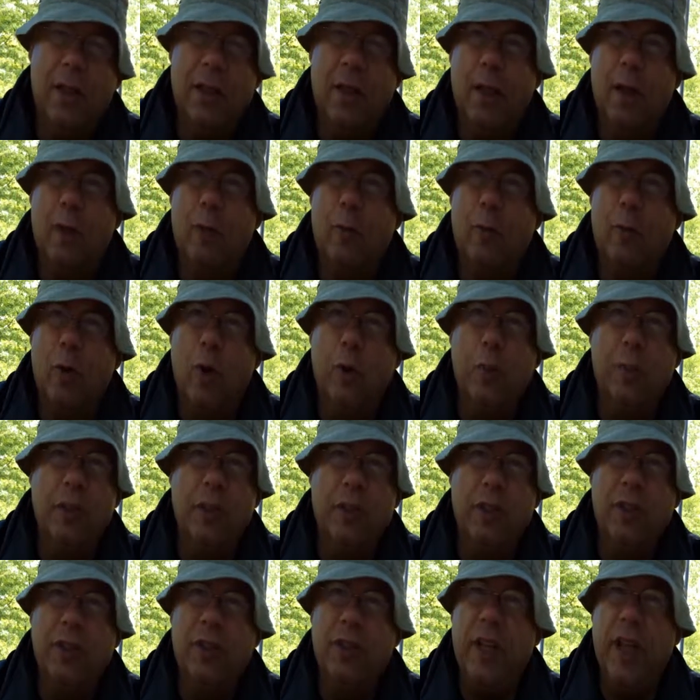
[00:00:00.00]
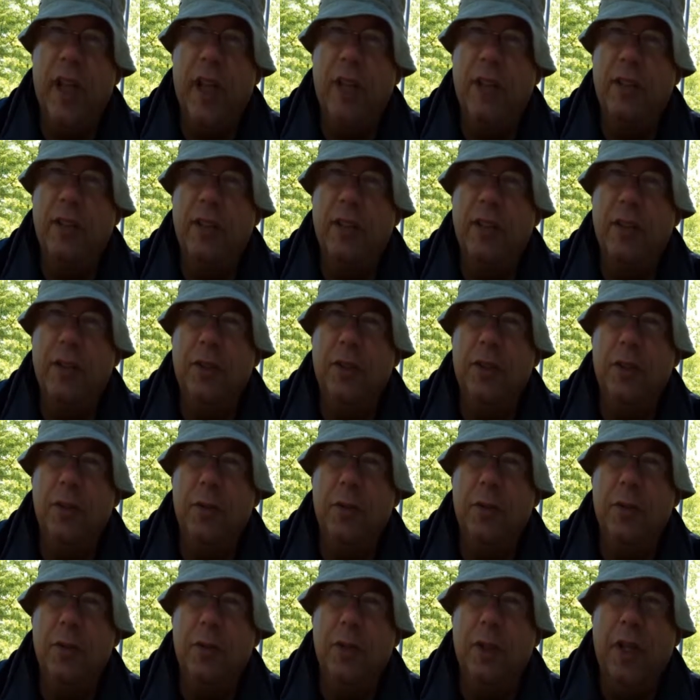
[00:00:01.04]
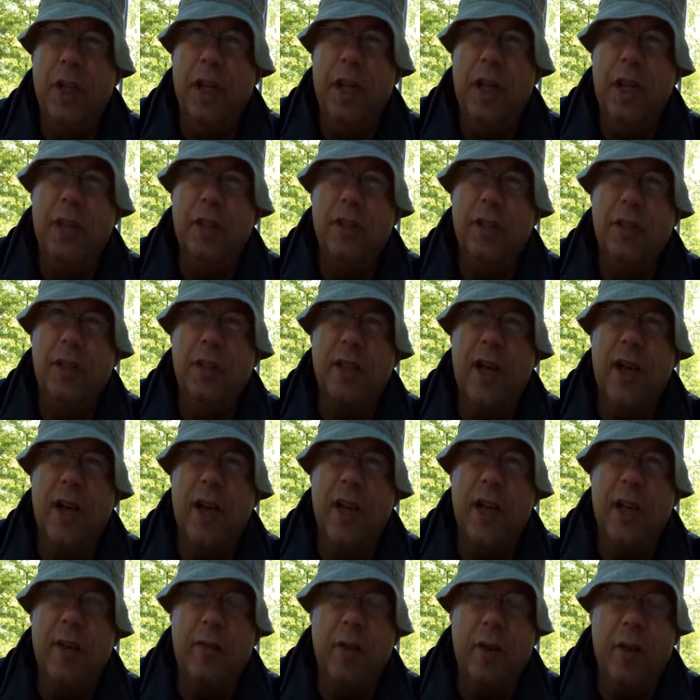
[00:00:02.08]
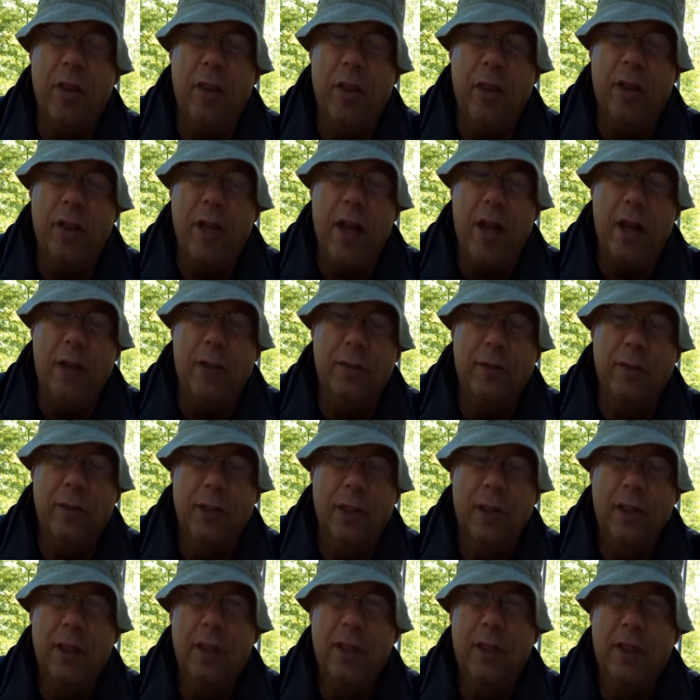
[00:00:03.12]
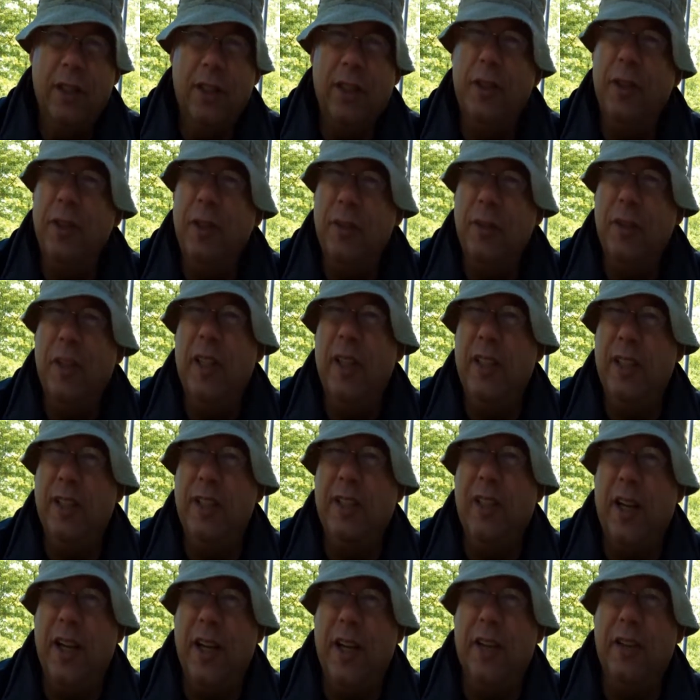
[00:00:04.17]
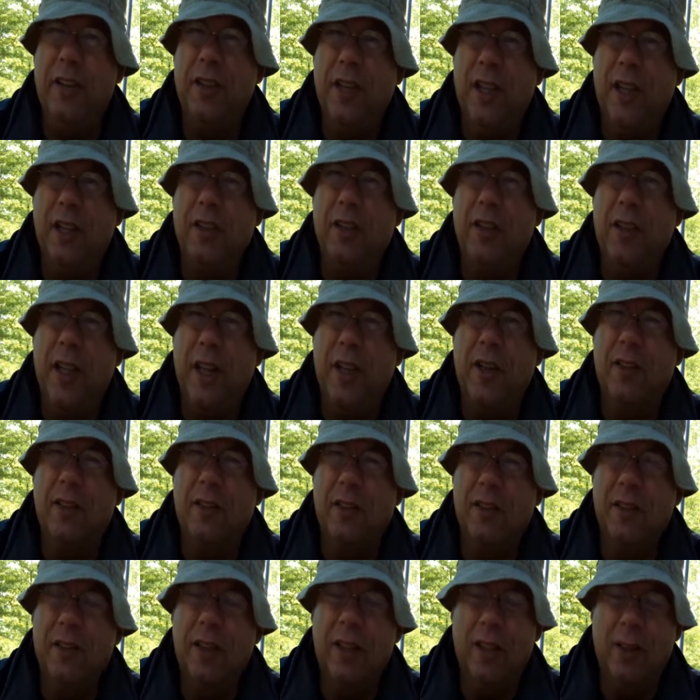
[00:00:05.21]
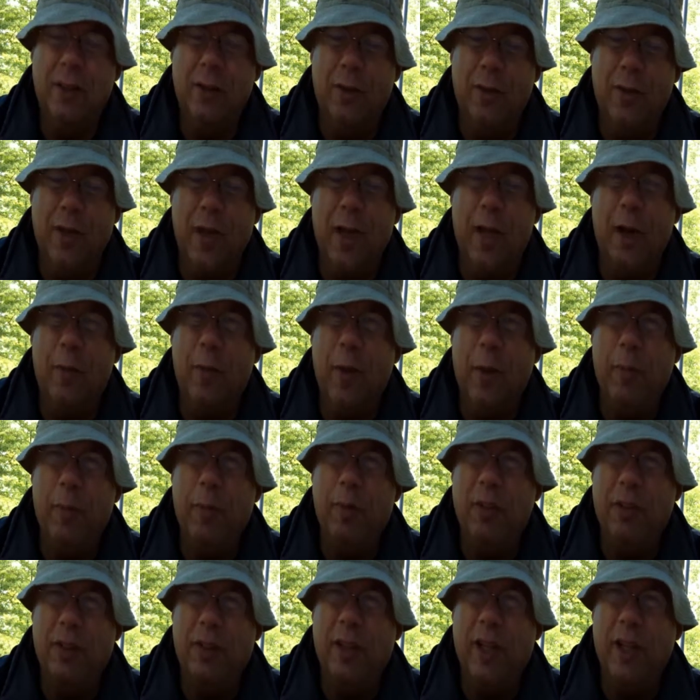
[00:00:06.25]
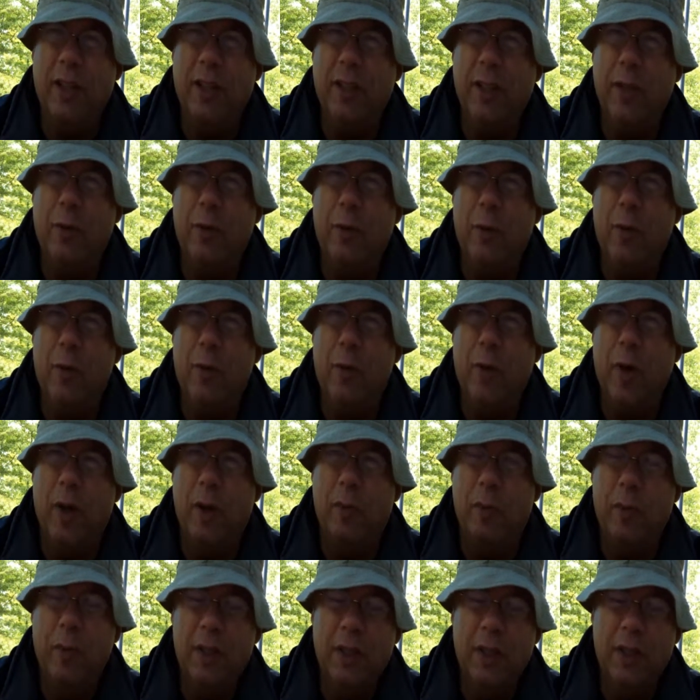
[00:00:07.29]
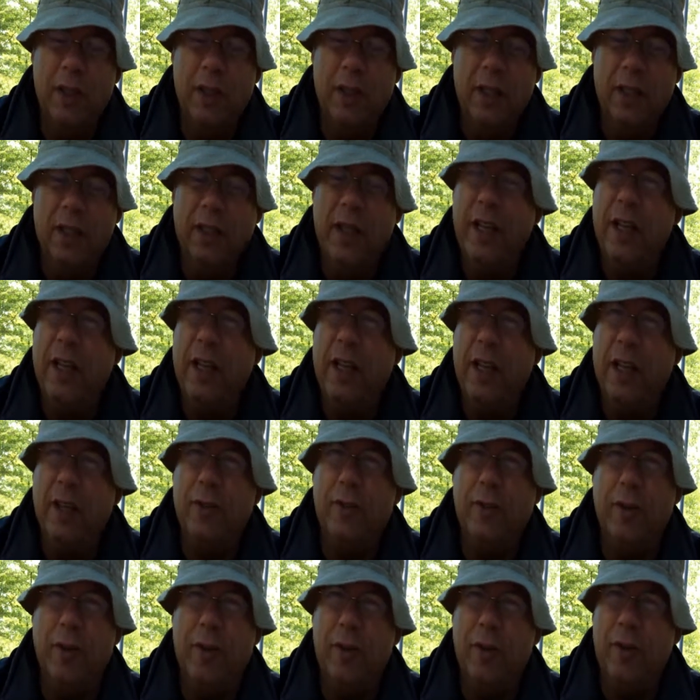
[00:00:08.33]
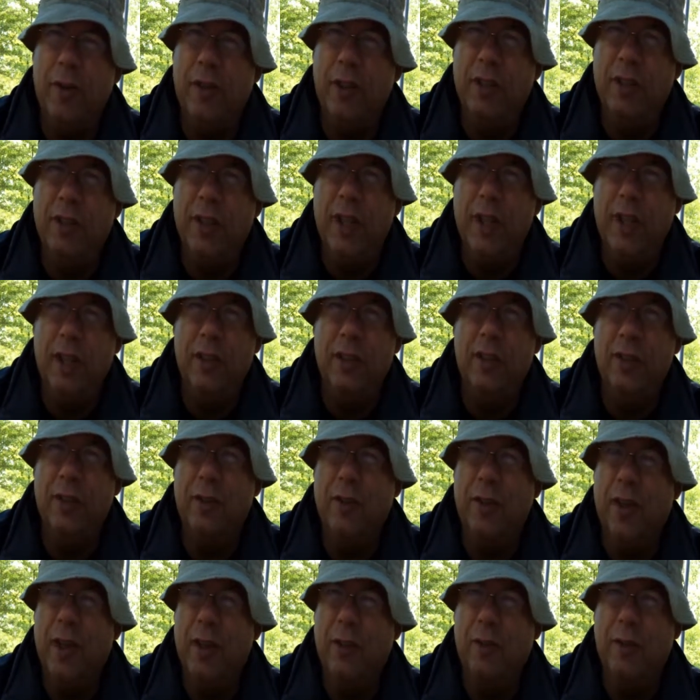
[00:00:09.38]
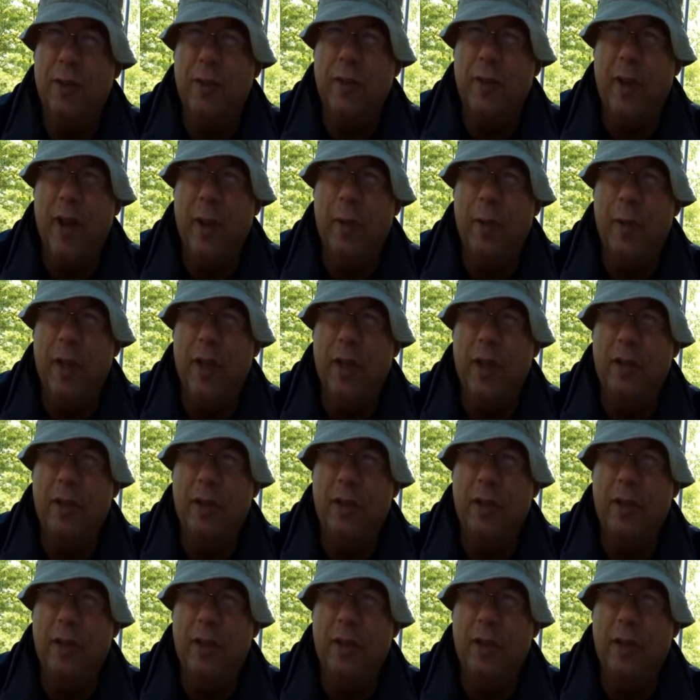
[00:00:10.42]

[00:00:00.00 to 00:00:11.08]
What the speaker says: ropes and stakes that you need to tie everything down. You do need to tie your tents down. I know a lot of people just like to throw them up. Take an extra 30 seconds or an extra 5